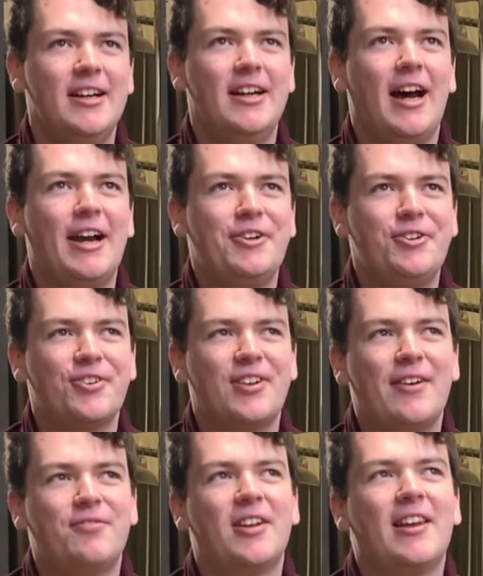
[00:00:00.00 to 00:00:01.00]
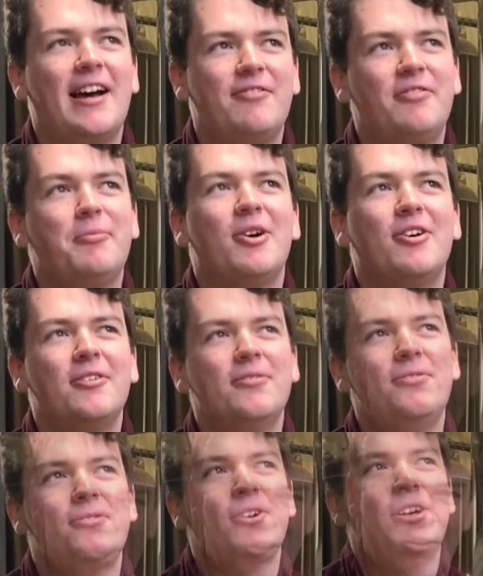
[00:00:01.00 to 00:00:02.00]
and you just have to laugh them
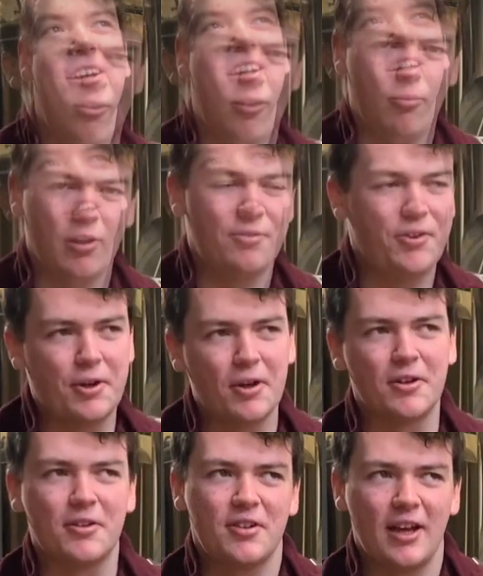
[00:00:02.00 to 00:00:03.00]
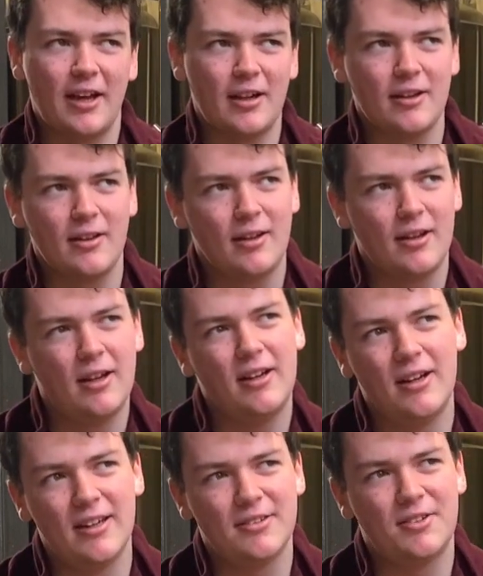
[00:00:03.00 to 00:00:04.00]
off. Well, if you couldn't tell,
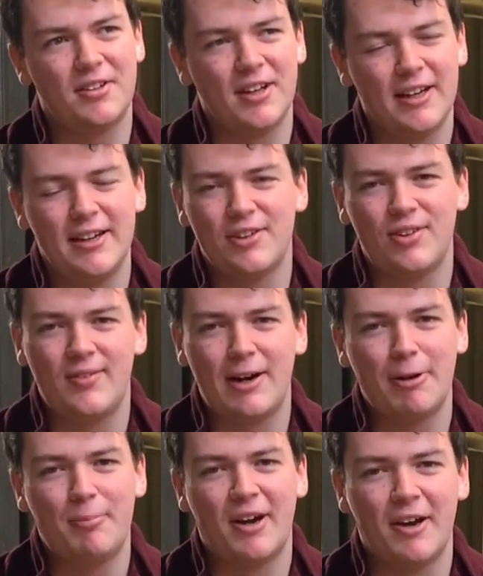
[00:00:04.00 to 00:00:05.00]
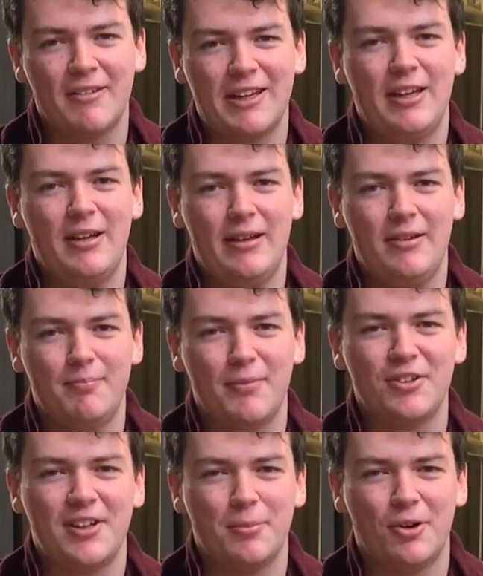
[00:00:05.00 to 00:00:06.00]
today is a very parky
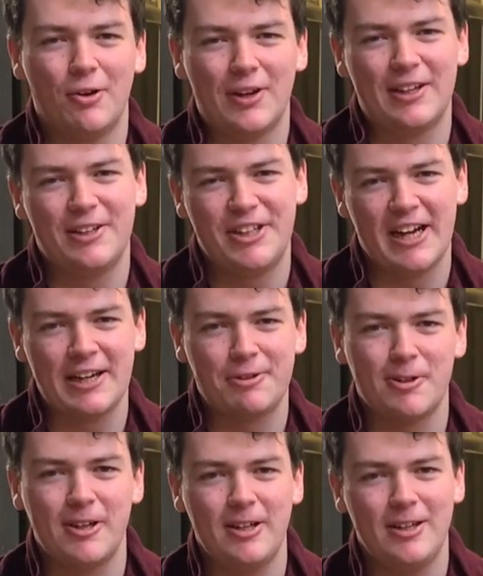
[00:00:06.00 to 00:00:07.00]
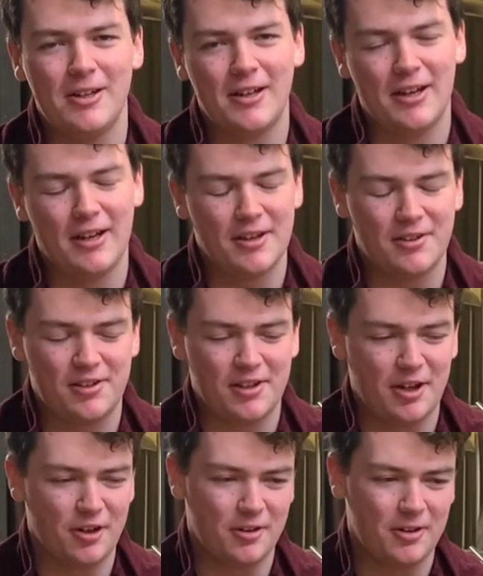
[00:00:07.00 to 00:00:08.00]
Monday morning in January,
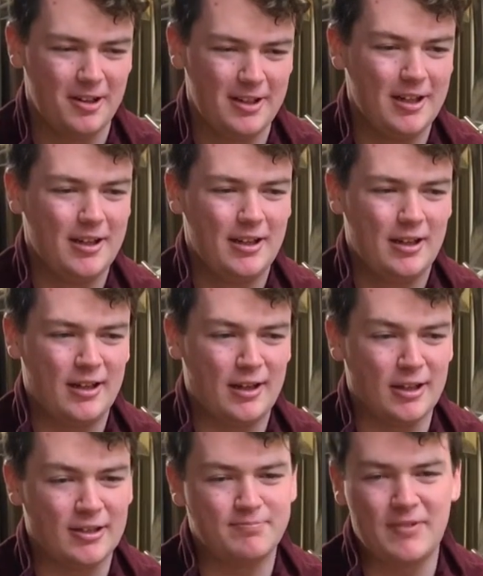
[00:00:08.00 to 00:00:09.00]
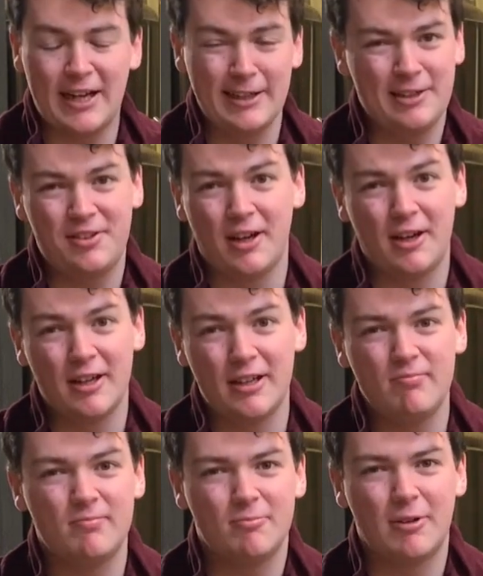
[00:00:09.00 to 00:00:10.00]
so any
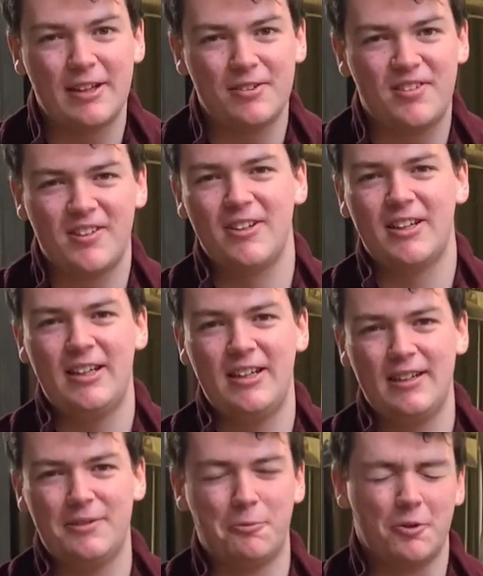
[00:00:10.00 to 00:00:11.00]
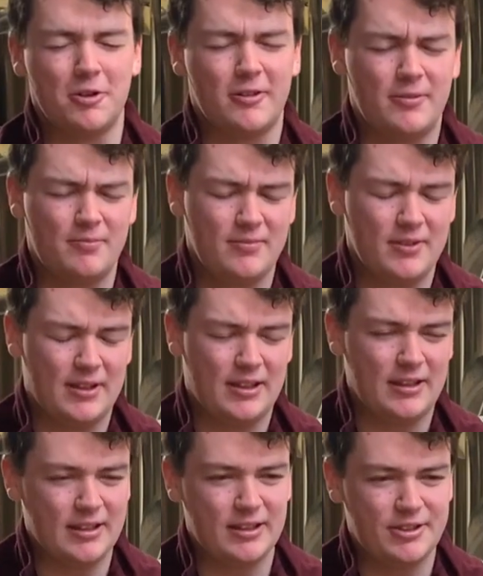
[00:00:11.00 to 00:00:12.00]
time when it's sunny and warm,
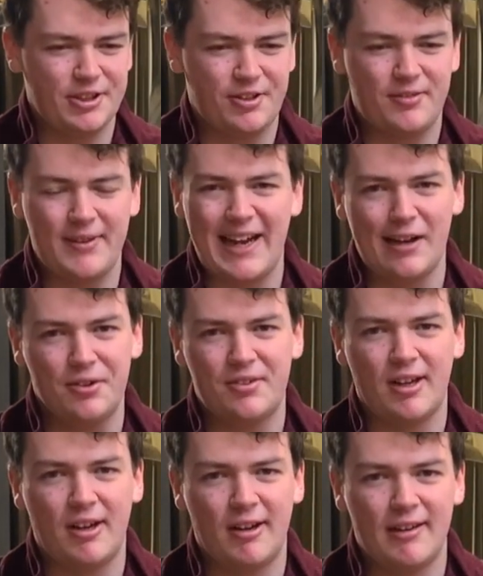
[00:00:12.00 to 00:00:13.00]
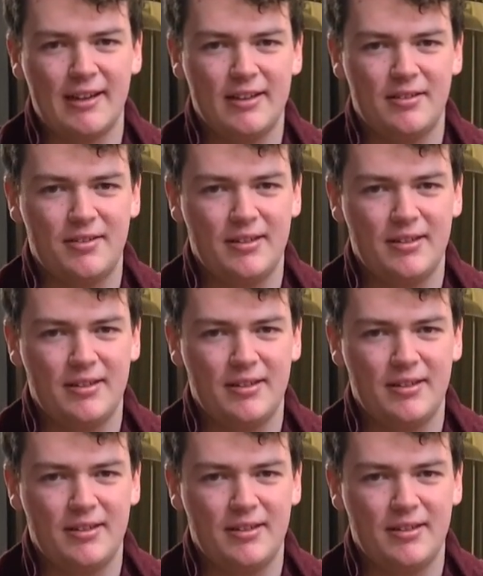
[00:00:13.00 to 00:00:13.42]
just outside.